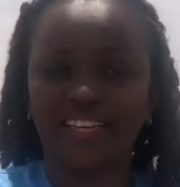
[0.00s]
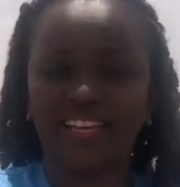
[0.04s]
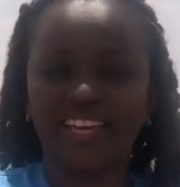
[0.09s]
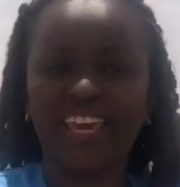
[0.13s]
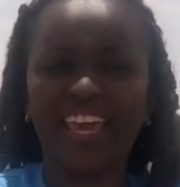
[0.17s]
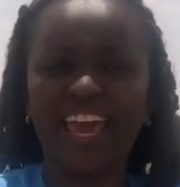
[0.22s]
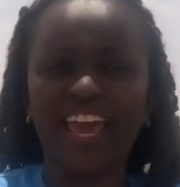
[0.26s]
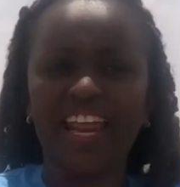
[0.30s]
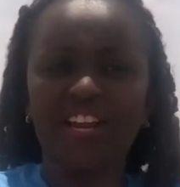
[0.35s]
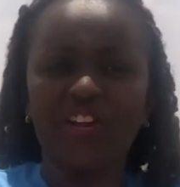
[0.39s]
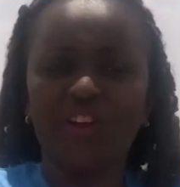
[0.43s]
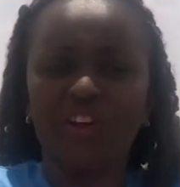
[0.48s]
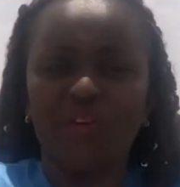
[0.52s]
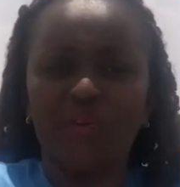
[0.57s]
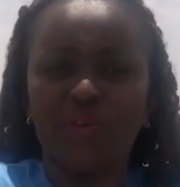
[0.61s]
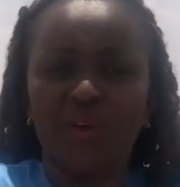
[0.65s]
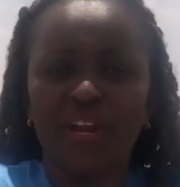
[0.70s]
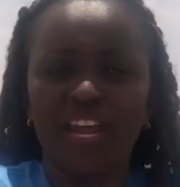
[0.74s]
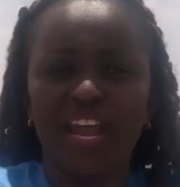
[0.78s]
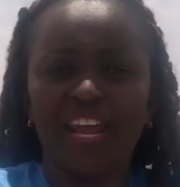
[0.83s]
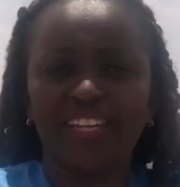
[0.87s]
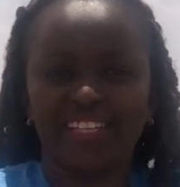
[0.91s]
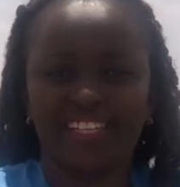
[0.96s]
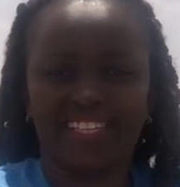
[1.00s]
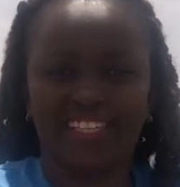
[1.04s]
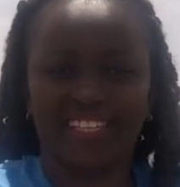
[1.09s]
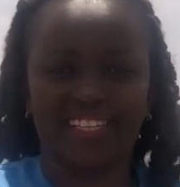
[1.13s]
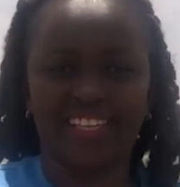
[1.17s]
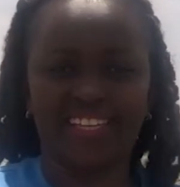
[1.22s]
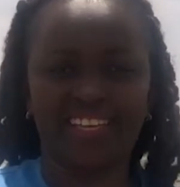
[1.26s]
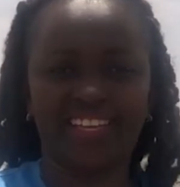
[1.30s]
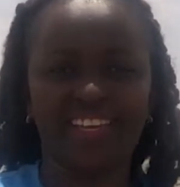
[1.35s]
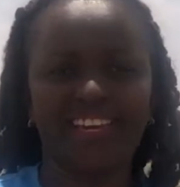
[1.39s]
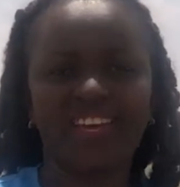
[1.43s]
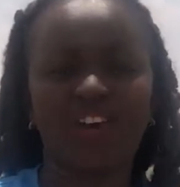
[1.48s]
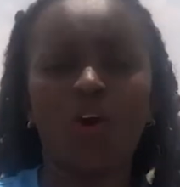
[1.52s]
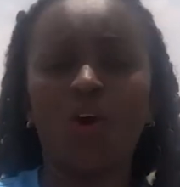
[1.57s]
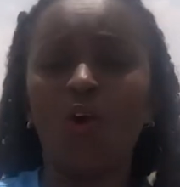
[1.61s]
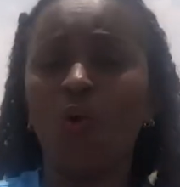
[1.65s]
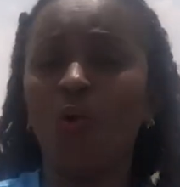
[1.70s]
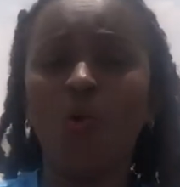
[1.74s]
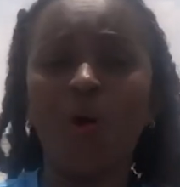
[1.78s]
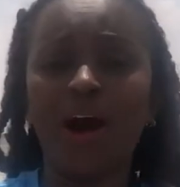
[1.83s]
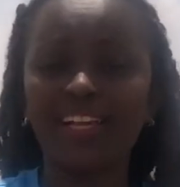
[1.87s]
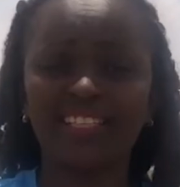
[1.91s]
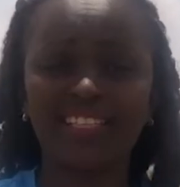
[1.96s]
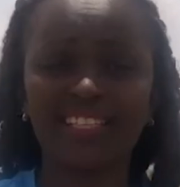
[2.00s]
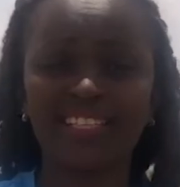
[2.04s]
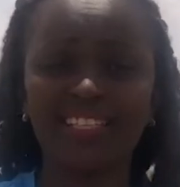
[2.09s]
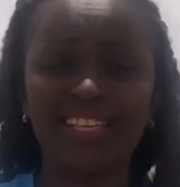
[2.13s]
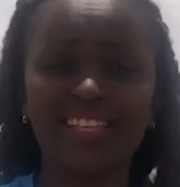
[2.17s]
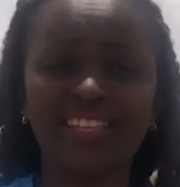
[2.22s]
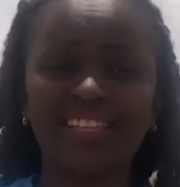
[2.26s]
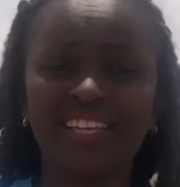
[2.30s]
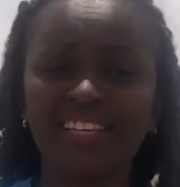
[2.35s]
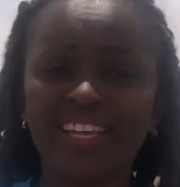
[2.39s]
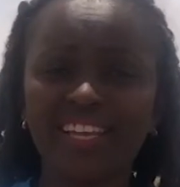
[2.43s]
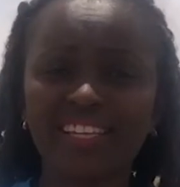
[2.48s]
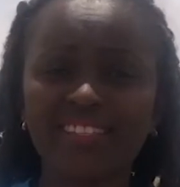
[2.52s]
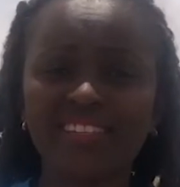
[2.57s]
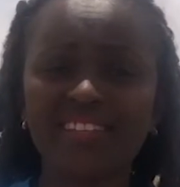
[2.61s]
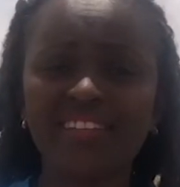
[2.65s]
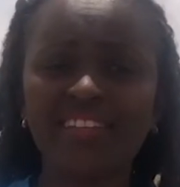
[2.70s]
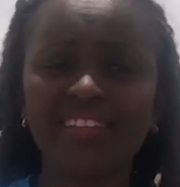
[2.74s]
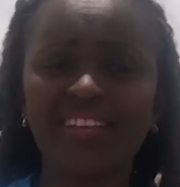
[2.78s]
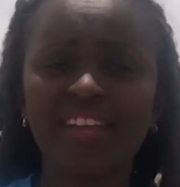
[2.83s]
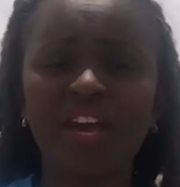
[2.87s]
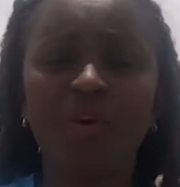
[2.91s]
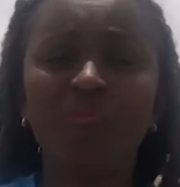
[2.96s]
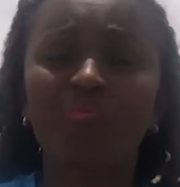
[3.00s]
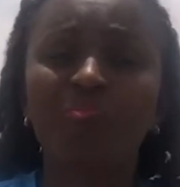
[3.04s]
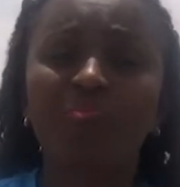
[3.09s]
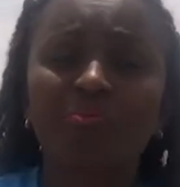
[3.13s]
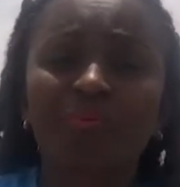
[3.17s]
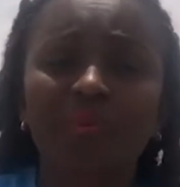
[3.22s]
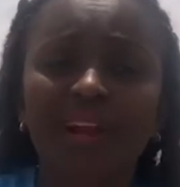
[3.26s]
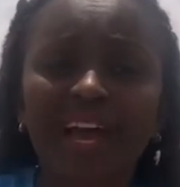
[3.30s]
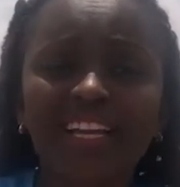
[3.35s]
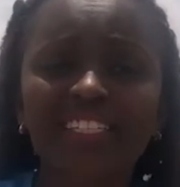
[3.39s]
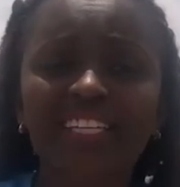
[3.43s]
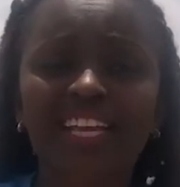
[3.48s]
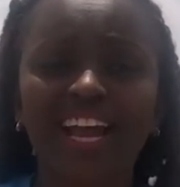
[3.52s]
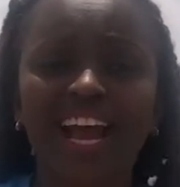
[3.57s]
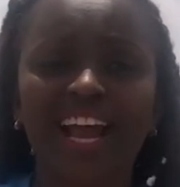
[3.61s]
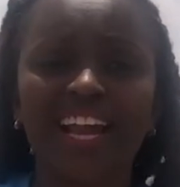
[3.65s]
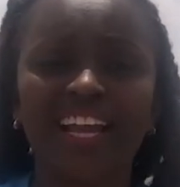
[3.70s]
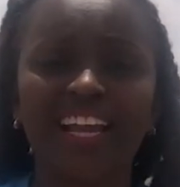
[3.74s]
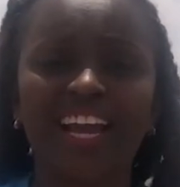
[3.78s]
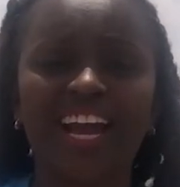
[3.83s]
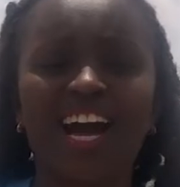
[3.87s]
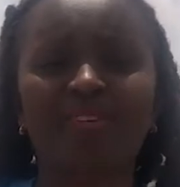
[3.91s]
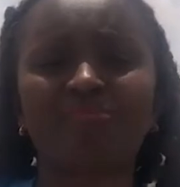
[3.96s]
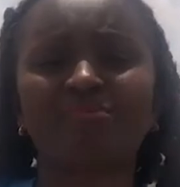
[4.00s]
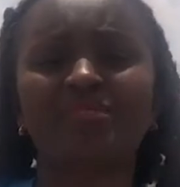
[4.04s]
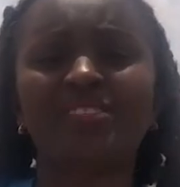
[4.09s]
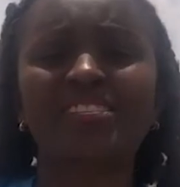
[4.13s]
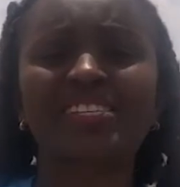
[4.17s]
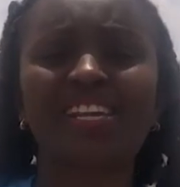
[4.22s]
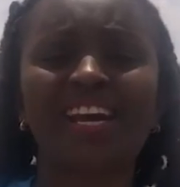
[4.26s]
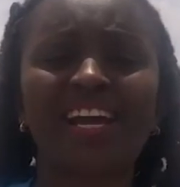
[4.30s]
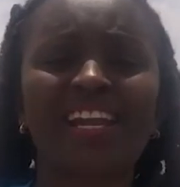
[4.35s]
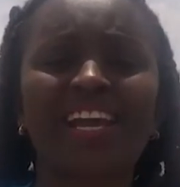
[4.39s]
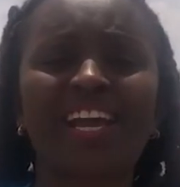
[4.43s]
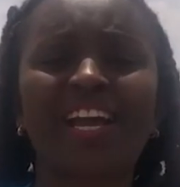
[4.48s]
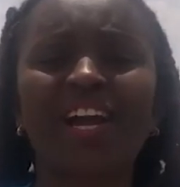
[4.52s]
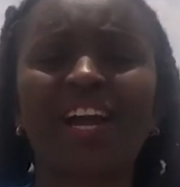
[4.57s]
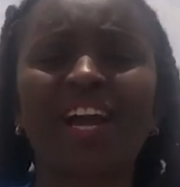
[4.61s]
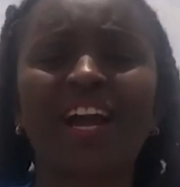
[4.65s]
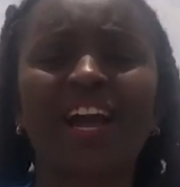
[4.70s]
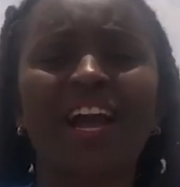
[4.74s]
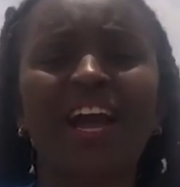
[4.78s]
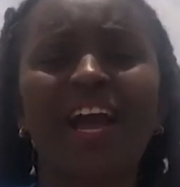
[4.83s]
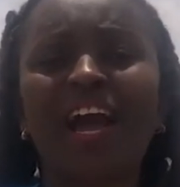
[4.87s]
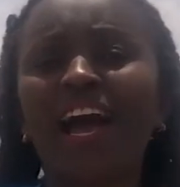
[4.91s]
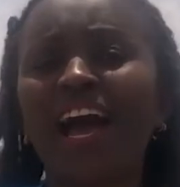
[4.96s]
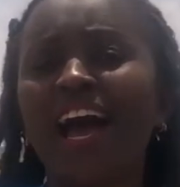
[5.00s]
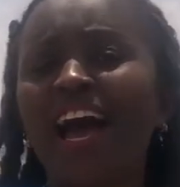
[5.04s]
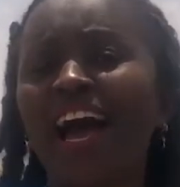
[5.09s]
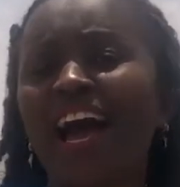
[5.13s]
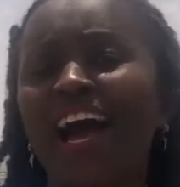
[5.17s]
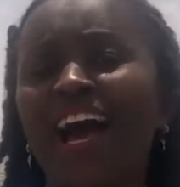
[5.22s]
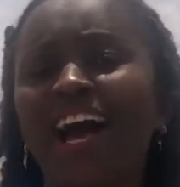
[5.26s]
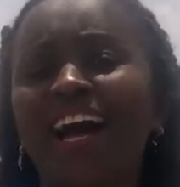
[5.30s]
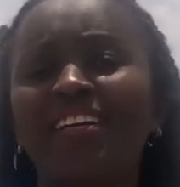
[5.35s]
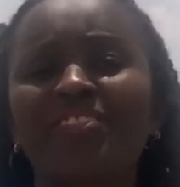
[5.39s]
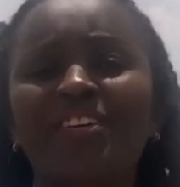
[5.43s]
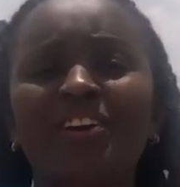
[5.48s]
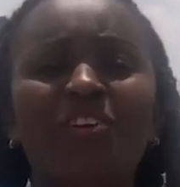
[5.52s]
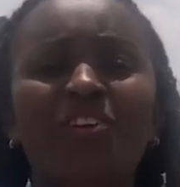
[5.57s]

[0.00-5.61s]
can create oases in the desert? Practically, I'm standing at the